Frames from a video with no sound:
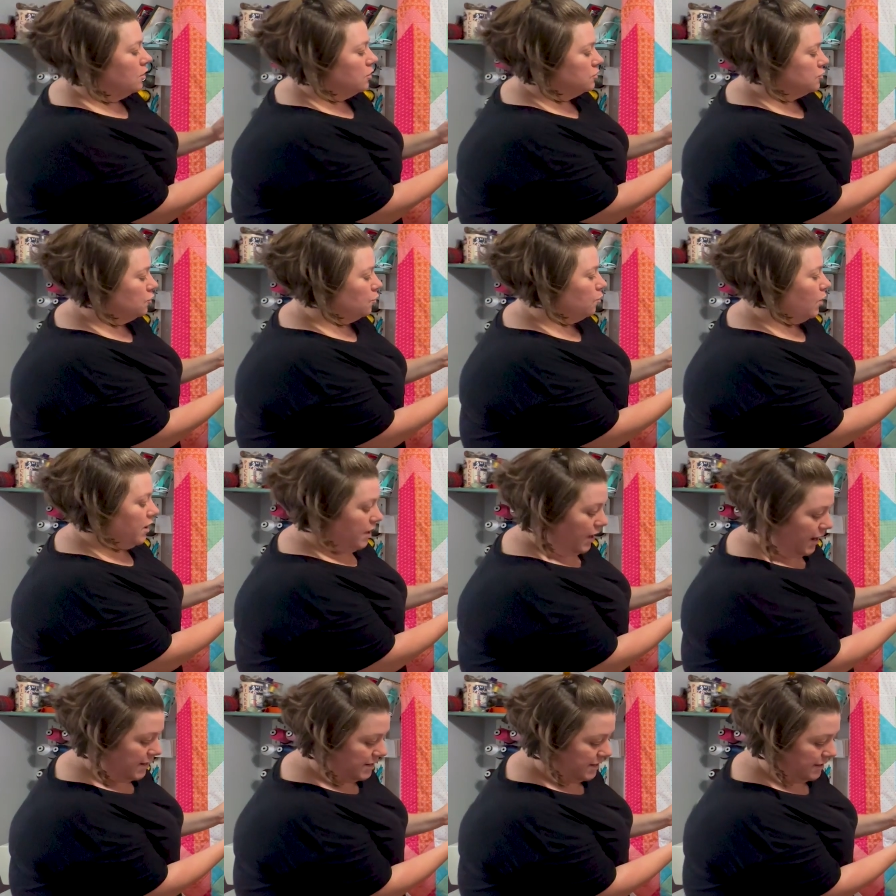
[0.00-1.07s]
So what
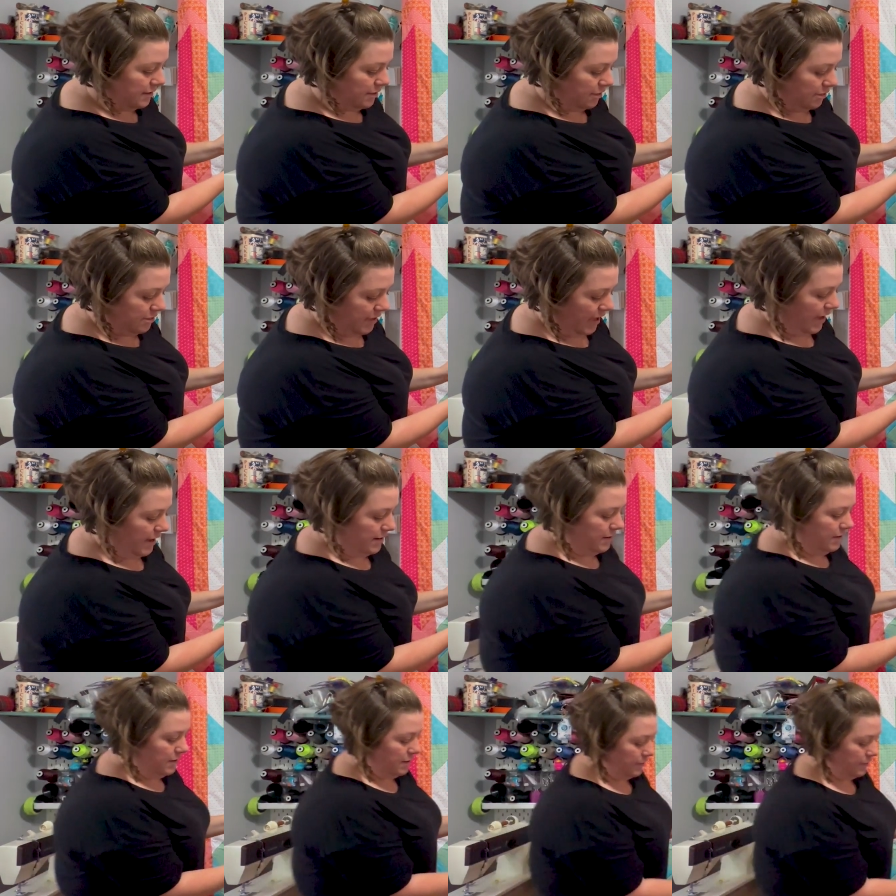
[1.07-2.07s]
I did then